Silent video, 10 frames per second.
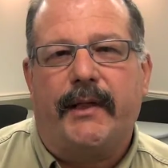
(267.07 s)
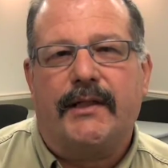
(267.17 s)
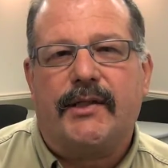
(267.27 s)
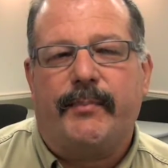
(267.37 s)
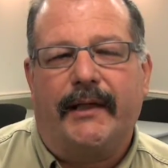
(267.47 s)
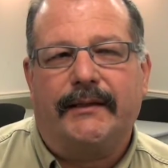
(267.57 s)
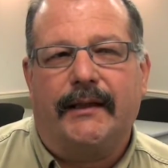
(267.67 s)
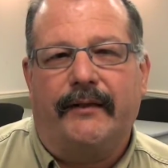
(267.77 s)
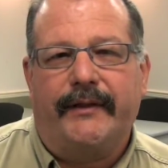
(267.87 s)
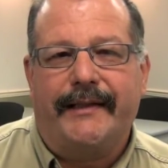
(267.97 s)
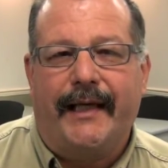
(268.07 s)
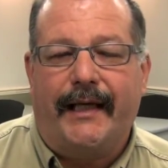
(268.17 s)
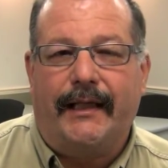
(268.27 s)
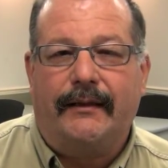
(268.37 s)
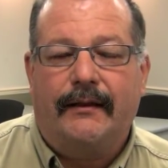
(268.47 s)
be inspected every
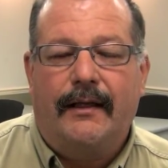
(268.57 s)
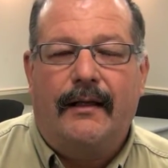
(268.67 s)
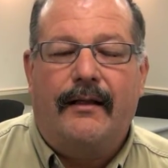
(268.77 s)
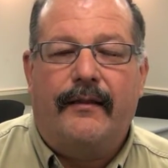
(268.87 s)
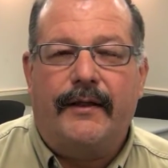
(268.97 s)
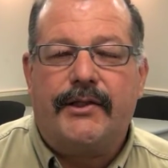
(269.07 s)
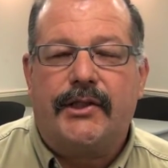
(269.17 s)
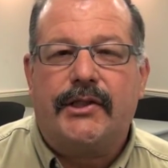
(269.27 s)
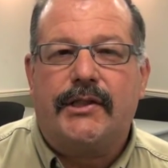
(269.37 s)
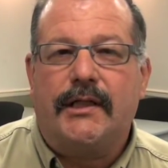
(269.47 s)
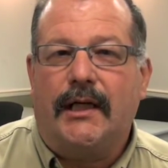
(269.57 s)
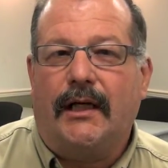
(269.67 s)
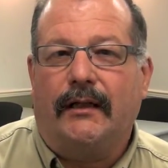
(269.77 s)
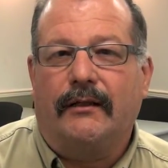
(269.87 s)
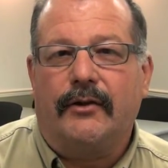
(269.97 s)
day. This is
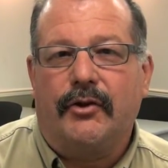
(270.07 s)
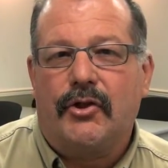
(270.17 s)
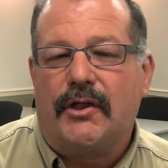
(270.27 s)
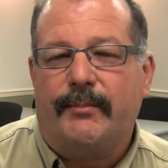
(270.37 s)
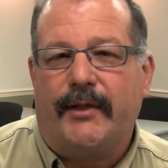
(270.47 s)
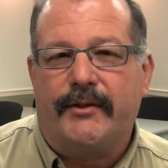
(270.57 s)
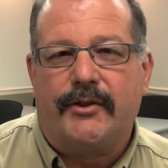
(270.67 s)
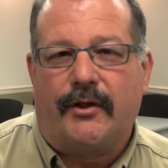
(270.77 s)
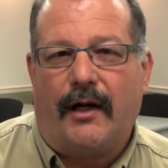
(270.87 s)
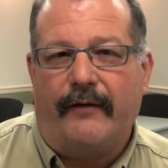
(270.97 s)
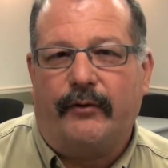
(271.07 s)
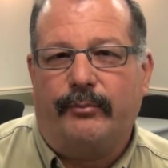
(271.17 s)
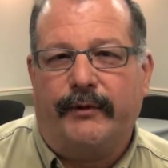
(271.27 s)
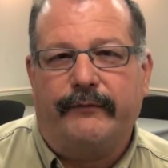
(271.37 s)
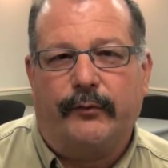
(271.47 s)
done usually by the driver
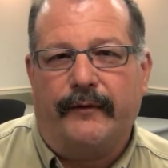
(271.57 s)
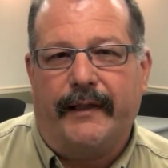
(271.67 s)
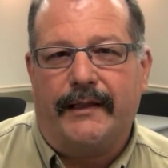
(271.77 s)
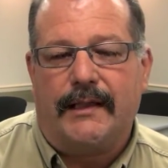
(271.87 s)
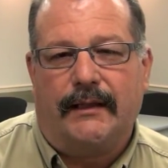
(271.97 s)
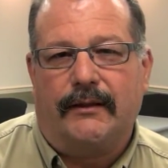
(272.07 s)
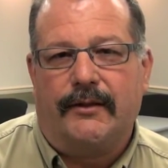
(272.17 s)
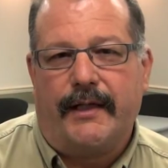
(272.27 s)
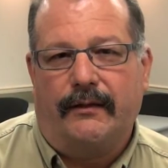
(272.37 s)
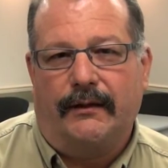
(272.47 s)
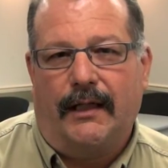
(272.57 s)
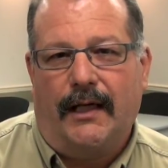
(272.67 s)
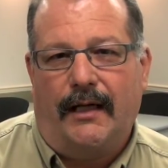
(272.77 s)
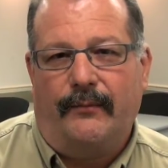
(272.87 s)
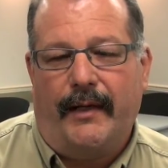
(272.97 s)
before they take the crane on the
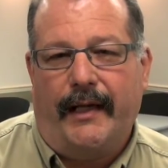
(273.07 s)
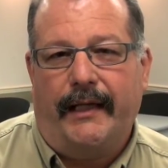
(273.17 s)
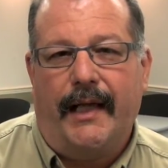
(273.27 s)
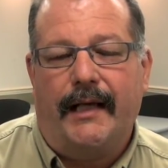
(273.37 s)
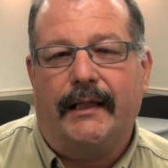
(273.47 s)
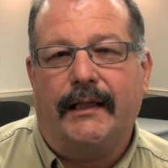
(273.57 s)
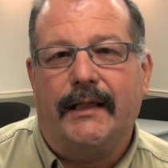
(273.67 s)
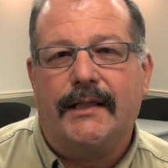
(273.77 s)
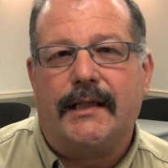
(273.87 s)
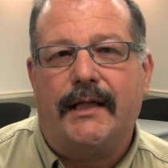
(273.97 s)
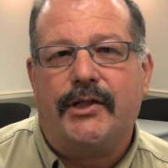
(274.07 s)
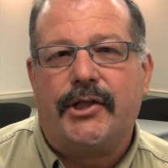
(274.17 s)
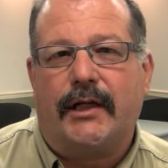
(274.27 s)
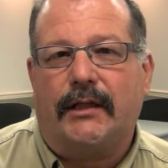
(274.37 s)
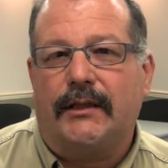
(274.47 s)
highway, and it is a
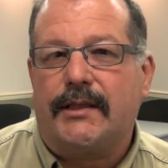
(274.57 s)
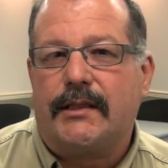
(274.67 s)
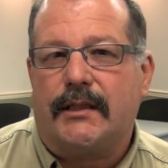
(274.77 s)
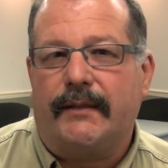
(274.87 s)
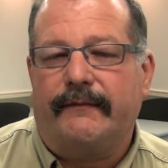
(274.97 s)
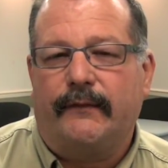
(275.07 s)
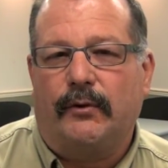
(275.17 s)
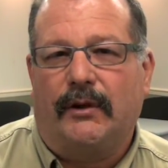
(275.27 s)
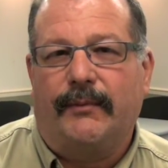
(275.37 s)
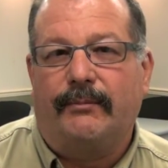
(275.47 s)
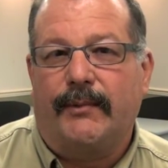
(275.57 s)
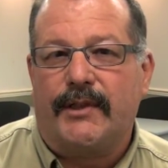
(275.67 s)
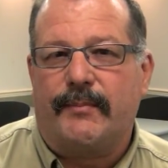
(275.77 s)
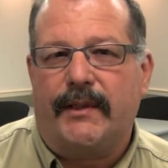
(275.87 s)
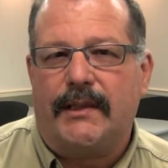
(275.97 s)
checklist type form and
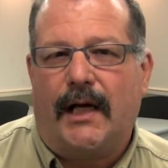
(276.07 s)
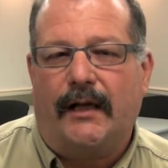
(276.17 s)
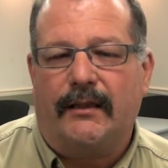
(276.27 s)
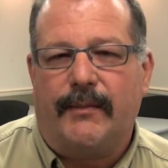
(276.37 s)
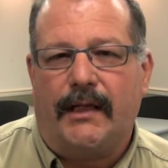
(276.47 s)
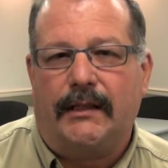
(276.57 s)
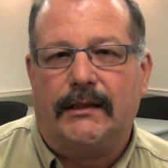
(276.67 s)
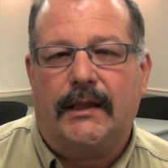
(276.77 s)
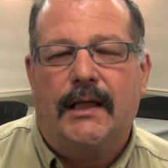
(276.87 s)
must be documented.